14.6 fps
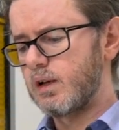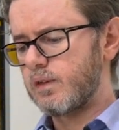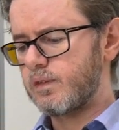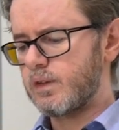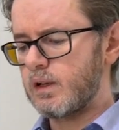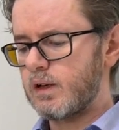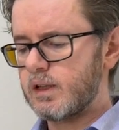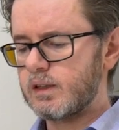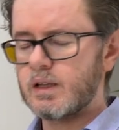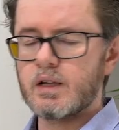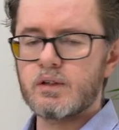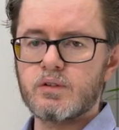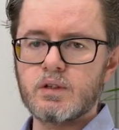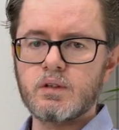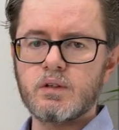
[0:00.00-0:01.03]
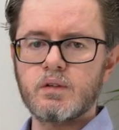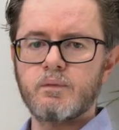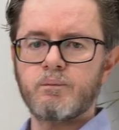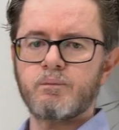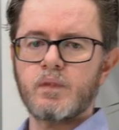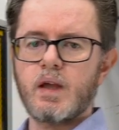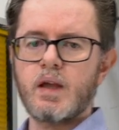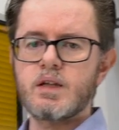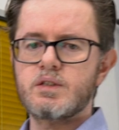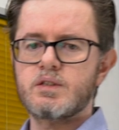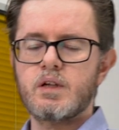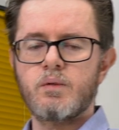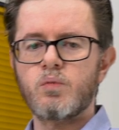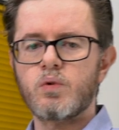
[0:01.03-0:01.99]
the lead acid,
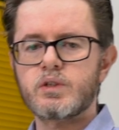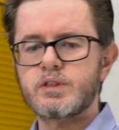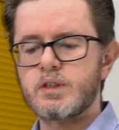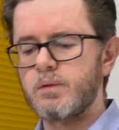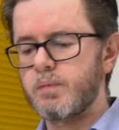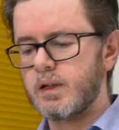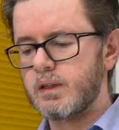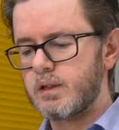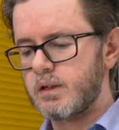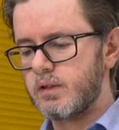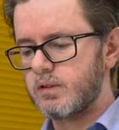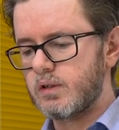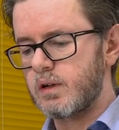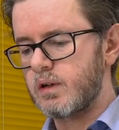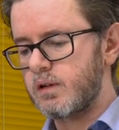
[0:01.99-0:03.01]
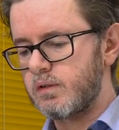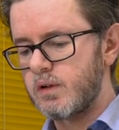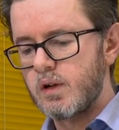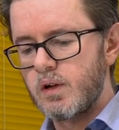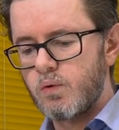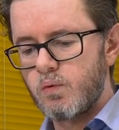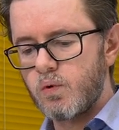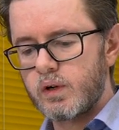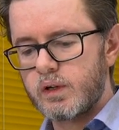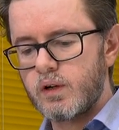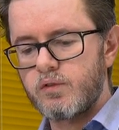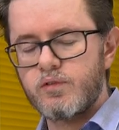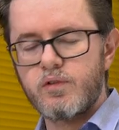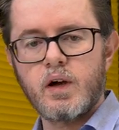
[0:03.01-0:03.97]
AGM or gel batteries are
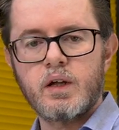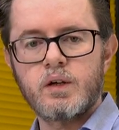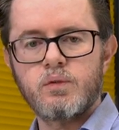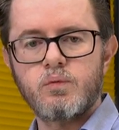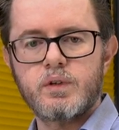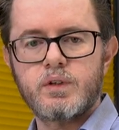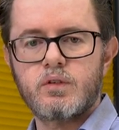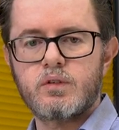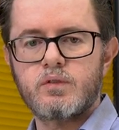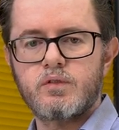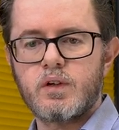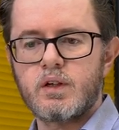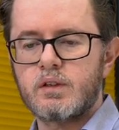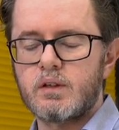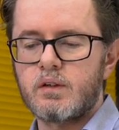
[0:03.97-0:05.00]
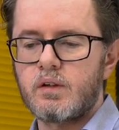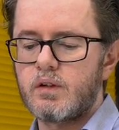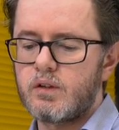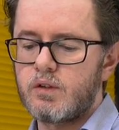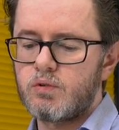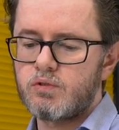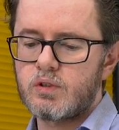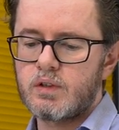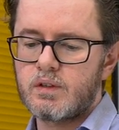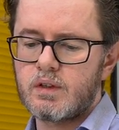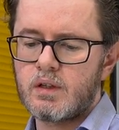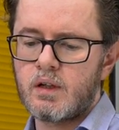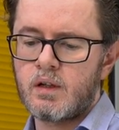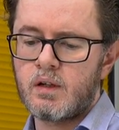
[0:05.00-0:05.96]
working fine with this inverter. Using
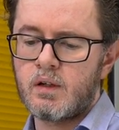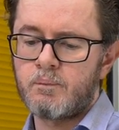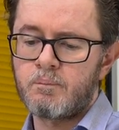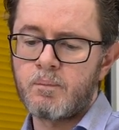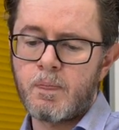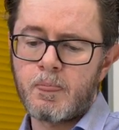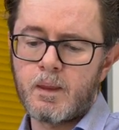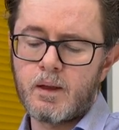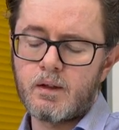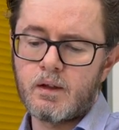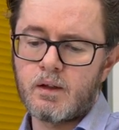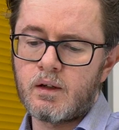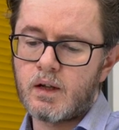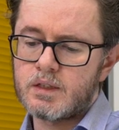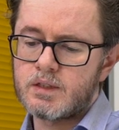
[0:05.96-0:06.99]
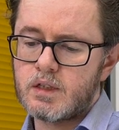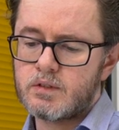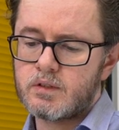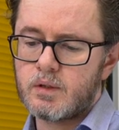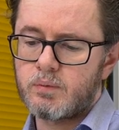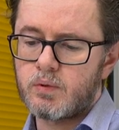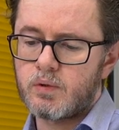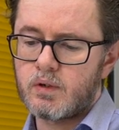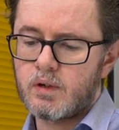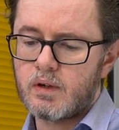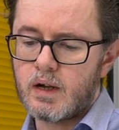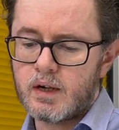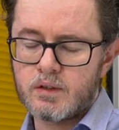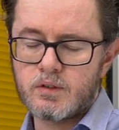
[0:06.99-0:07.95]
the uh, adjustable
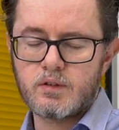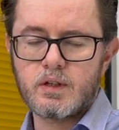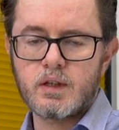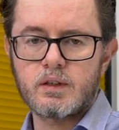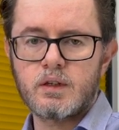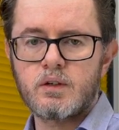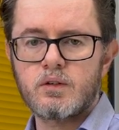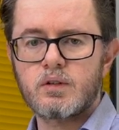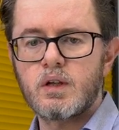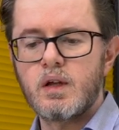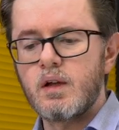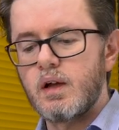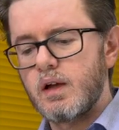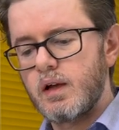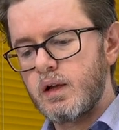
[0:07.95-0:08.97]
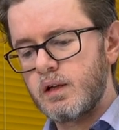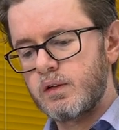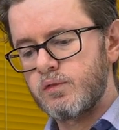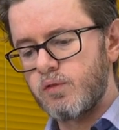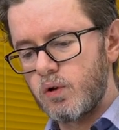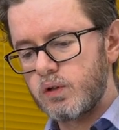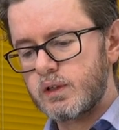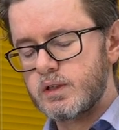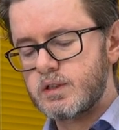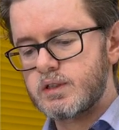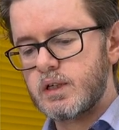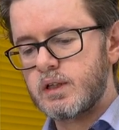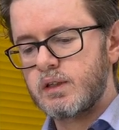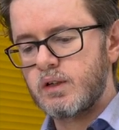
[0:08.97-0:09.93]
current settings, and voltage
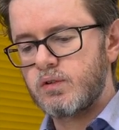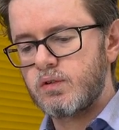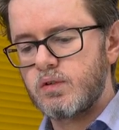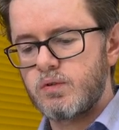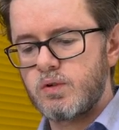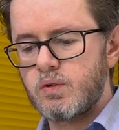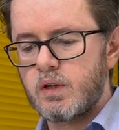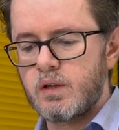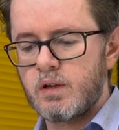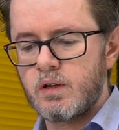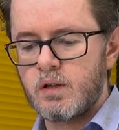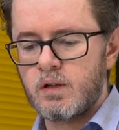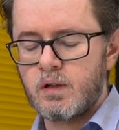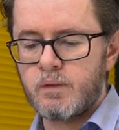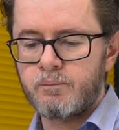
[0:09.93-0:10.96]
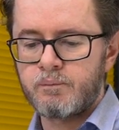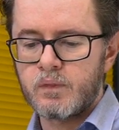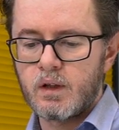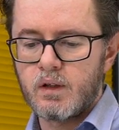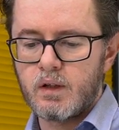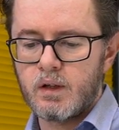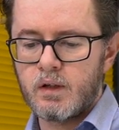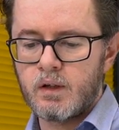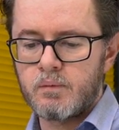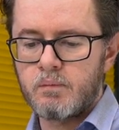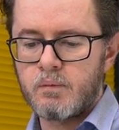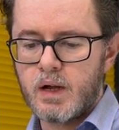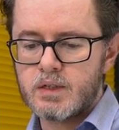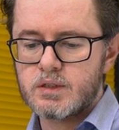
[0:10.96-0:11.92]
settings you can uh, uh,
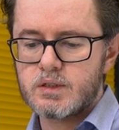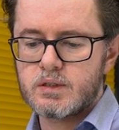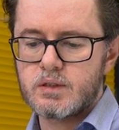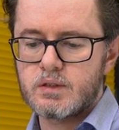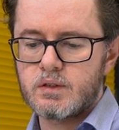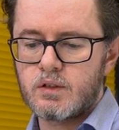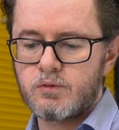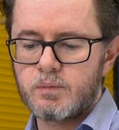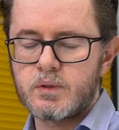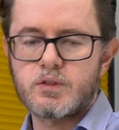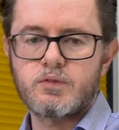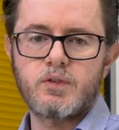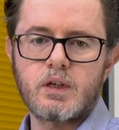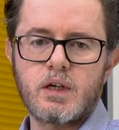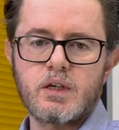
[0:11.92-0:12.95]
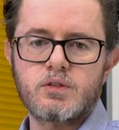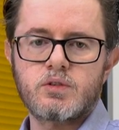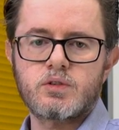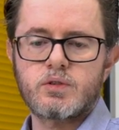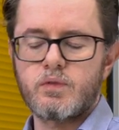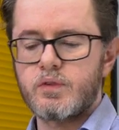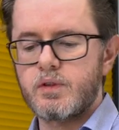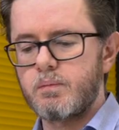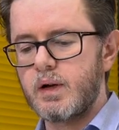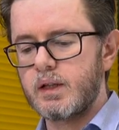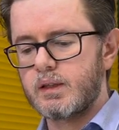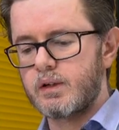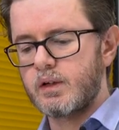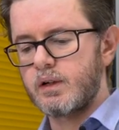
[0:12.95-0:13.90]
match the specifications of the
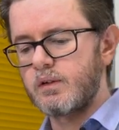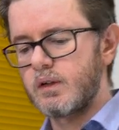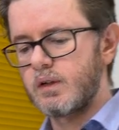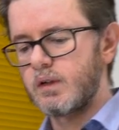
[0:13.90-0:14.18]
battery.